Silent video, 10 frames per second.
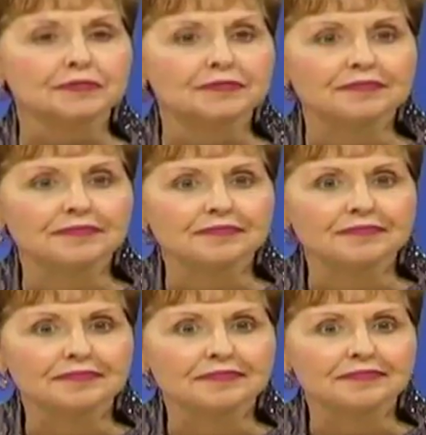
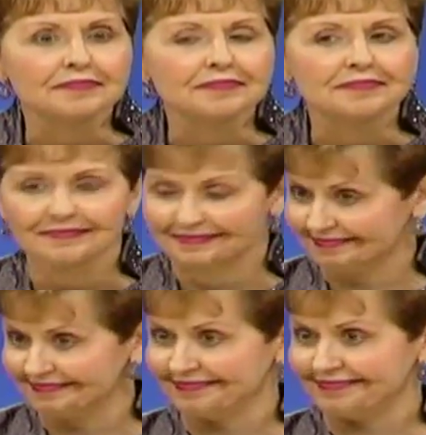
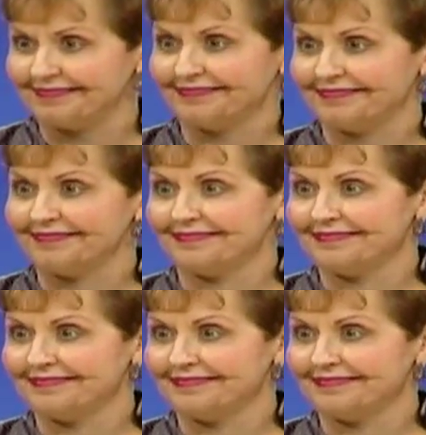Nobody speaks.